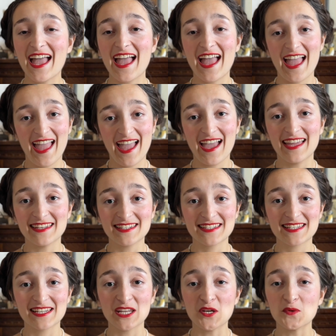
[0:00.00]
and
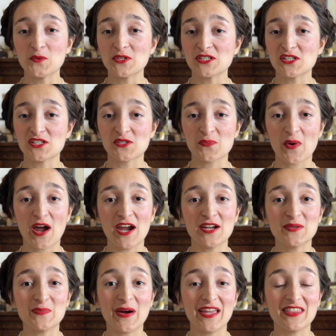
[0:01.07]
it was inspired
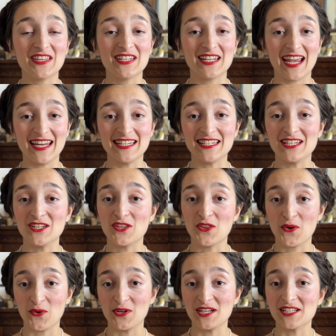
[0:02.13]
by the
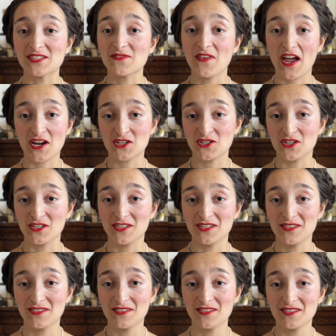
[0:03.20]
1930s fashion.
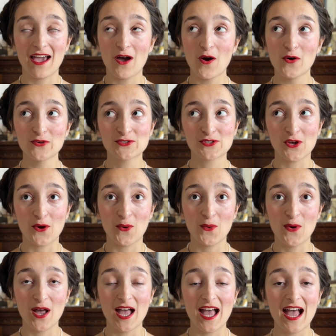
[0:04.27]
Also,
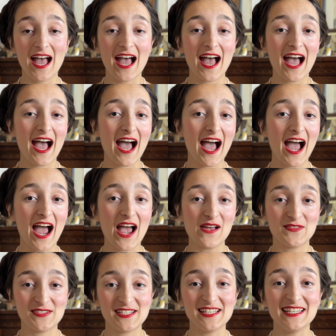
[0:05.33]
I've
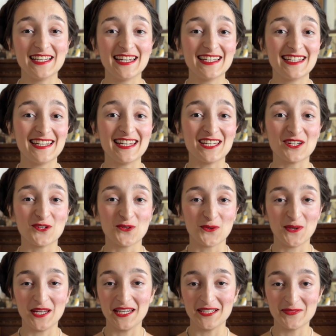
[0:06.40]
seen it in
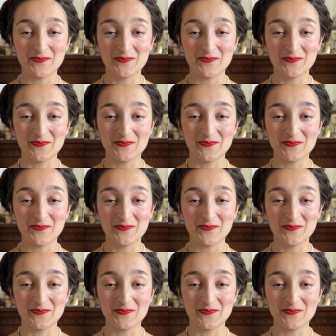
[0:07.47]
green.